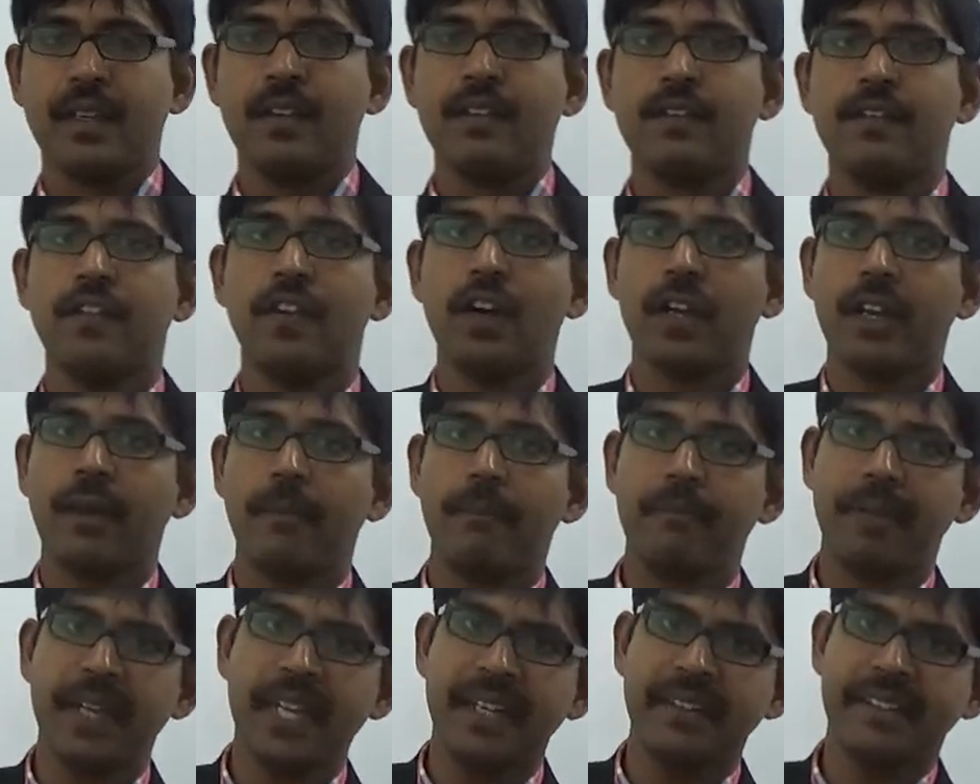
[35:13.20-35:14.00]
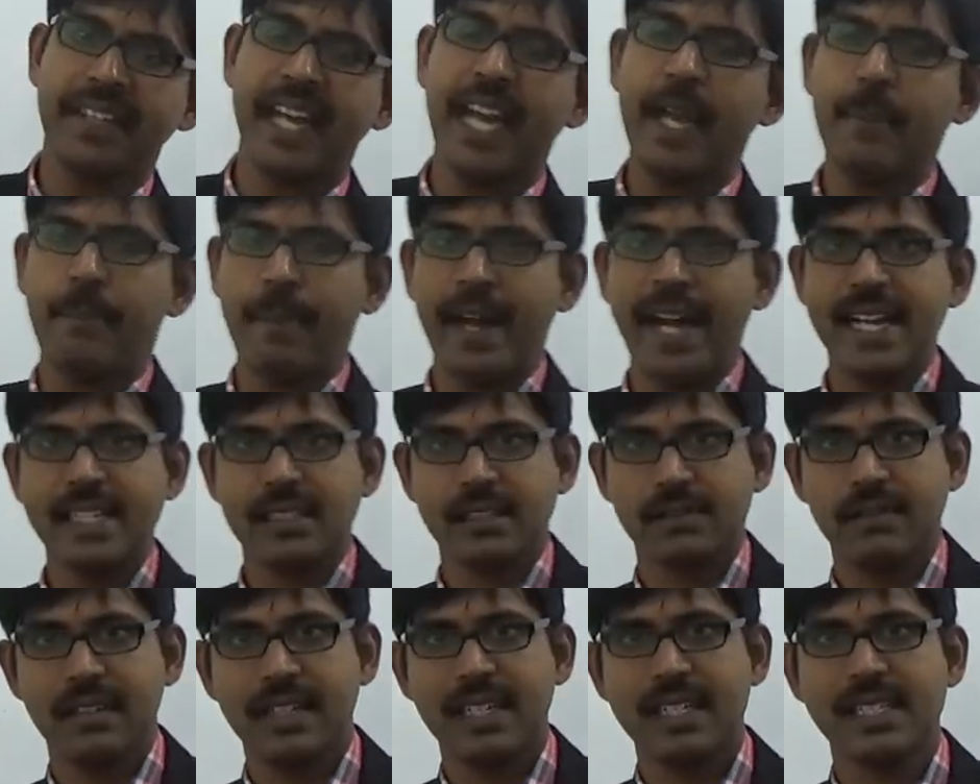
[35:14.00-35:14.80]
for a p-type
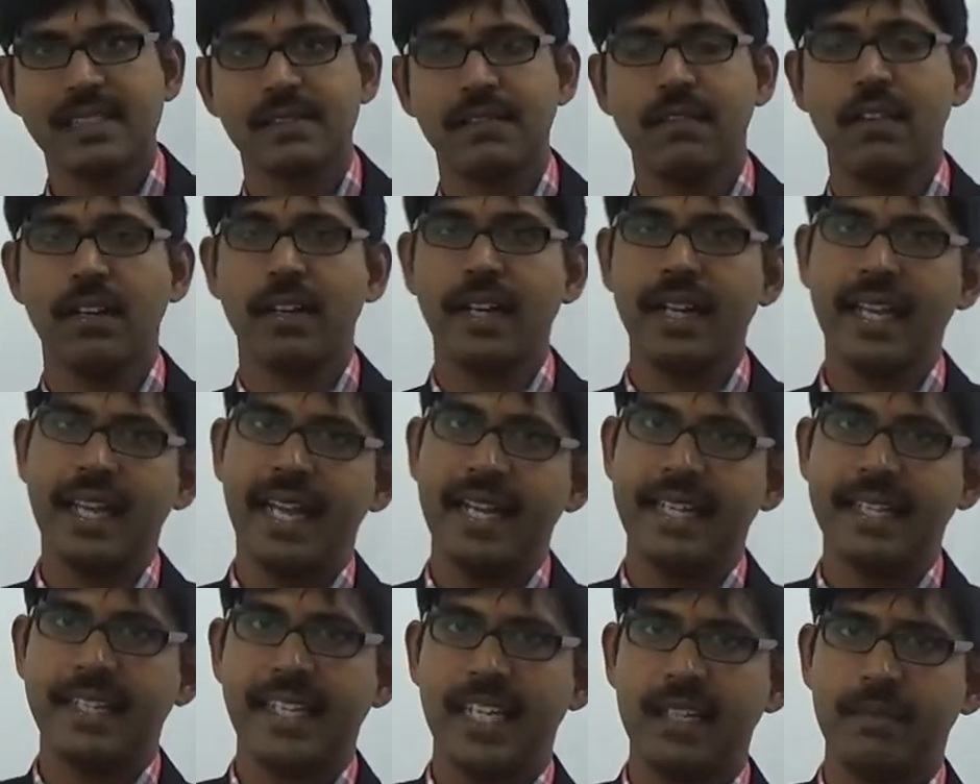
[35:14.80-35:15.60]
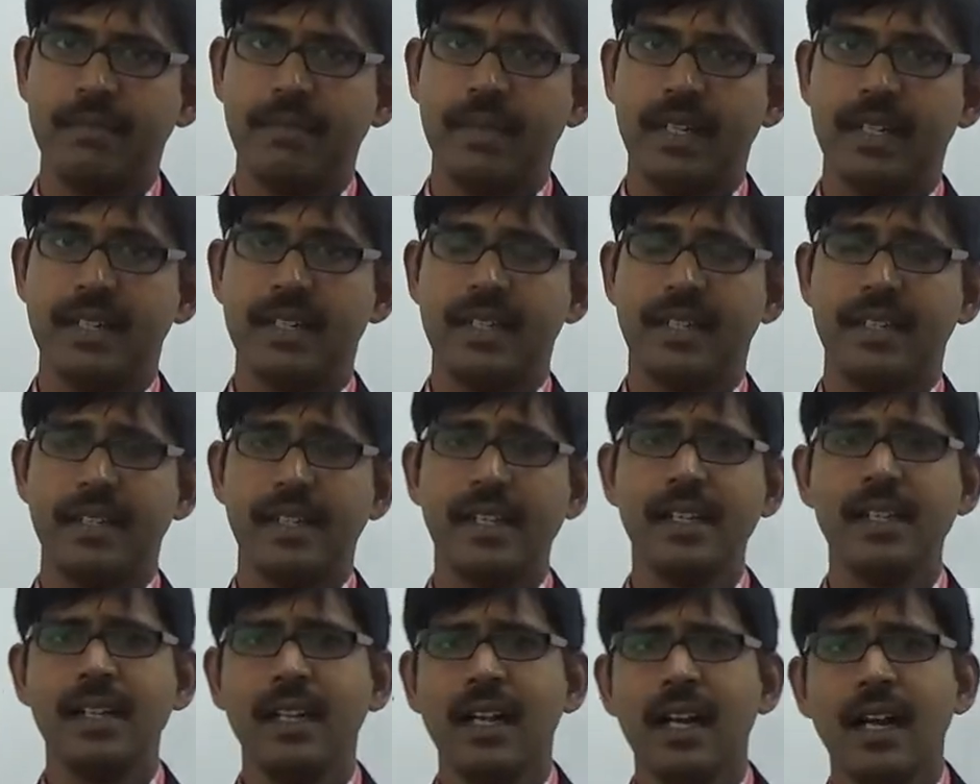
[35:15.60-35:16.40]
as well as for a n-type
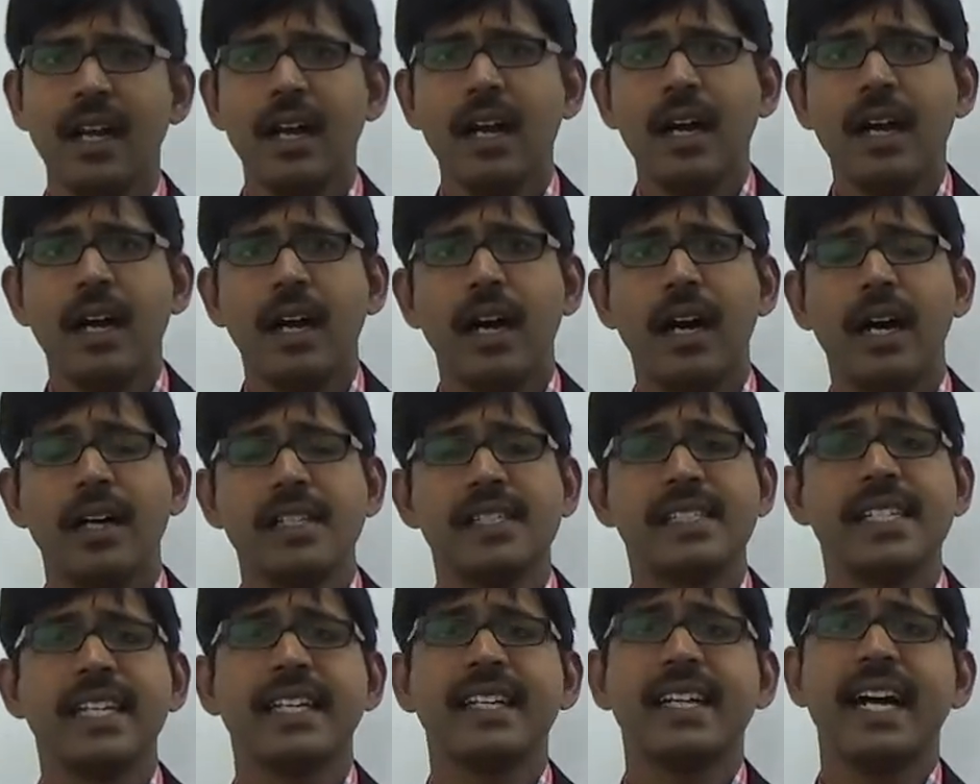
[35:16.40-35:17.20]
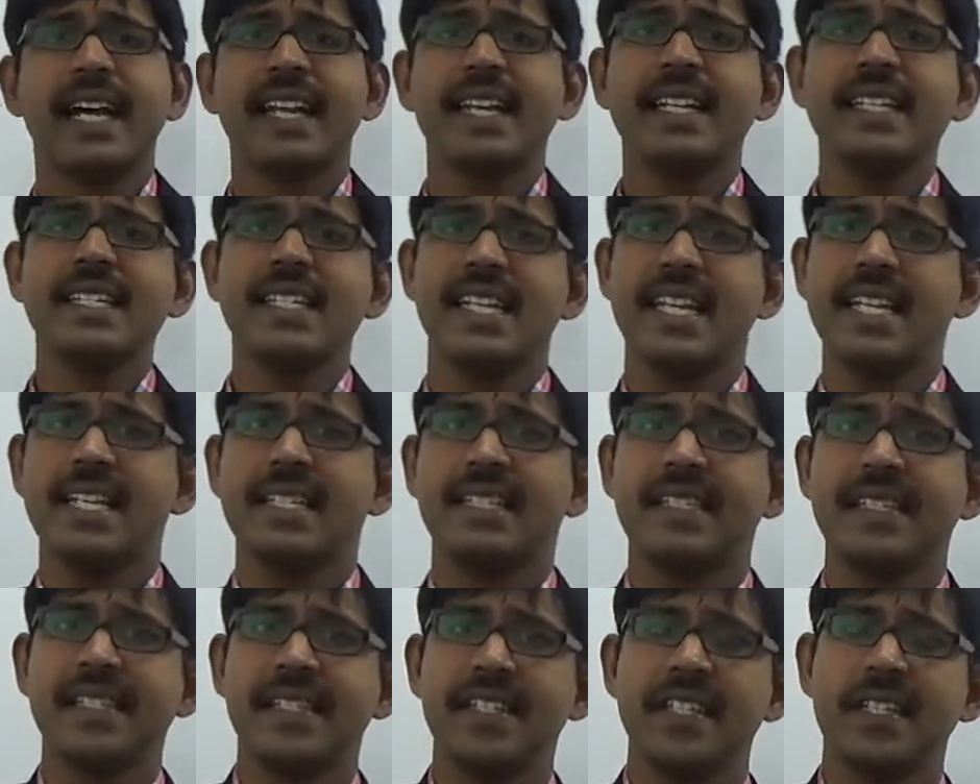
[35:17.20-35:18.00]
material. See, current
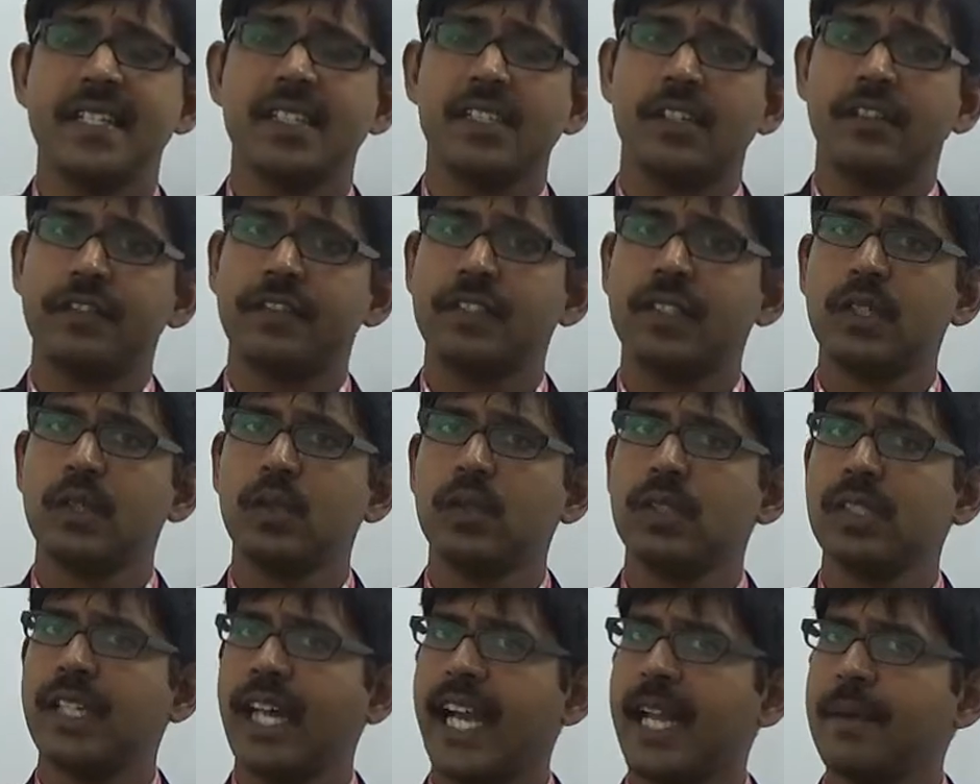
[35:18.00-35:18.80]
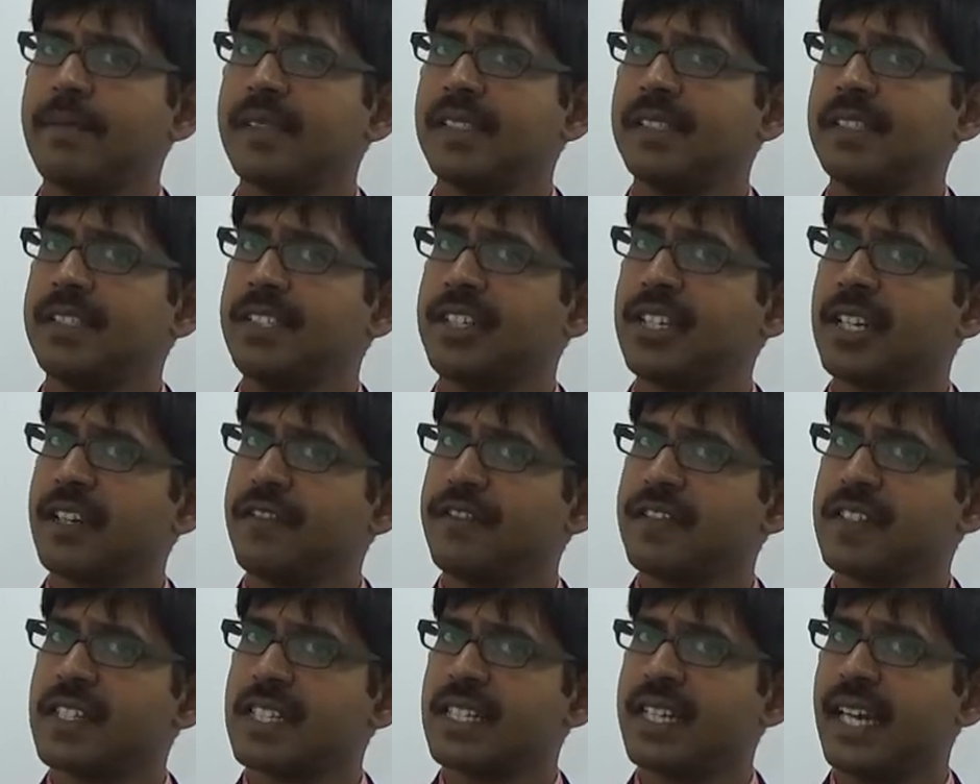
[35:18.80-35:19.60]
density is of two types:
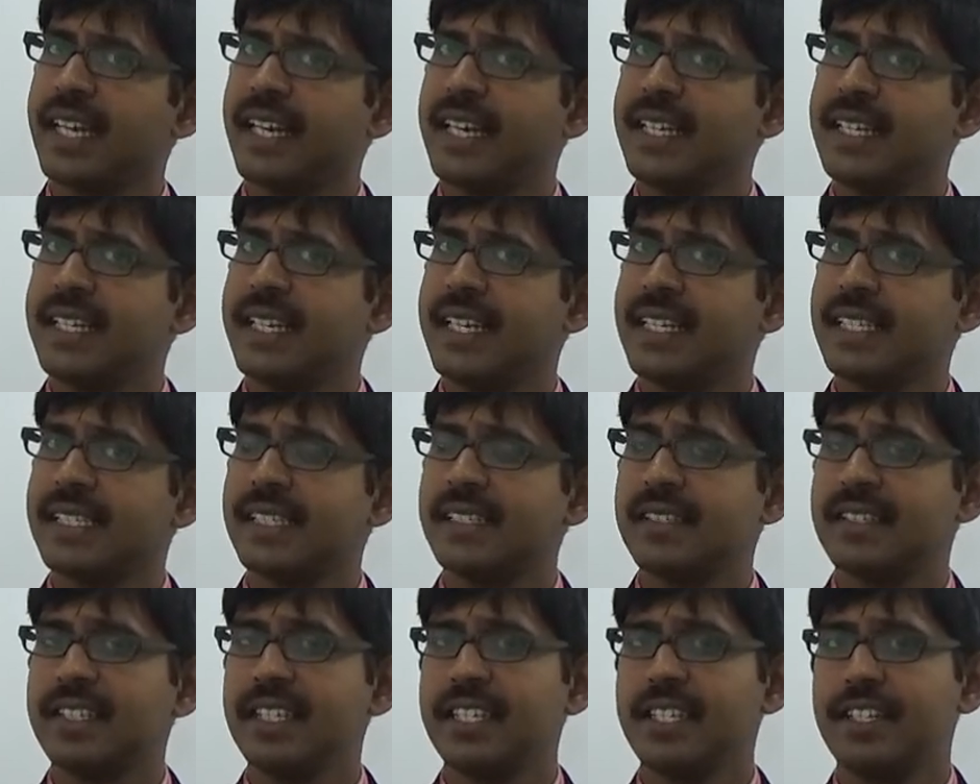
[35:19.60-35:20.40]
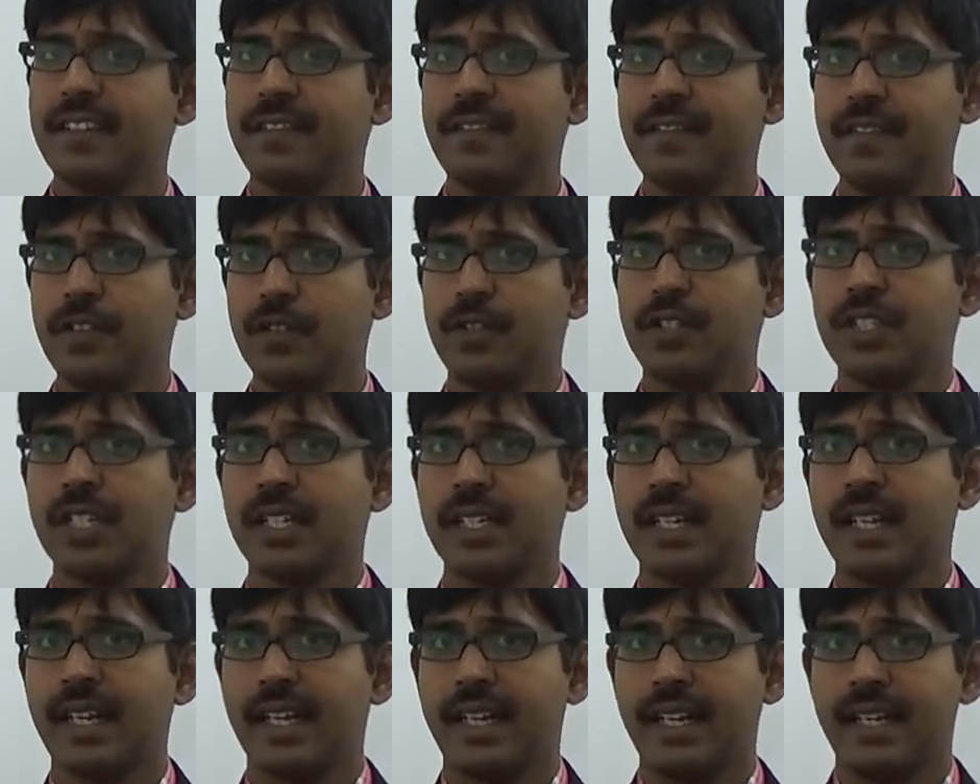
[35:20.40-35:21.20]
drift current density,
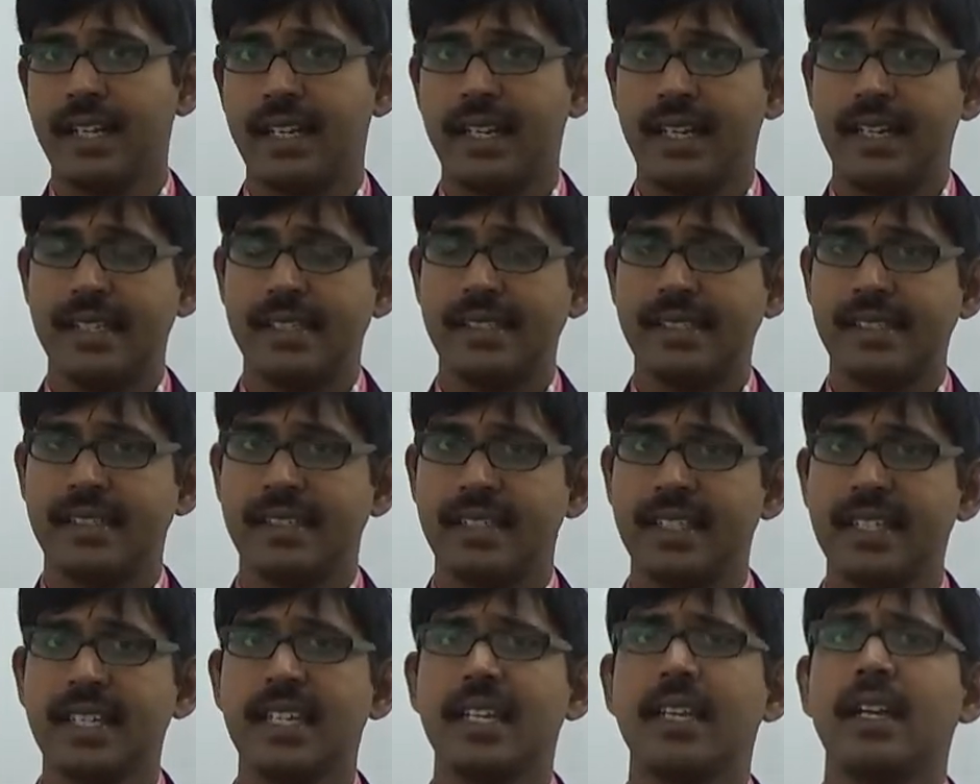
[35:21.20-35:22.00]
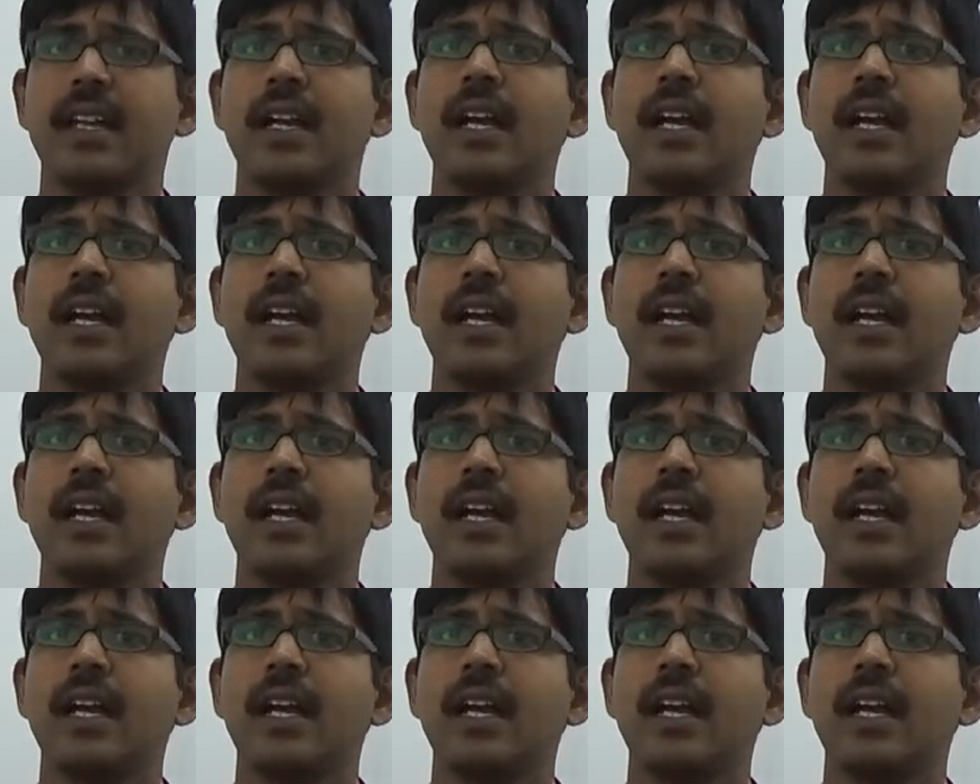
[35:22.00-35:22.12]
diffusion current density.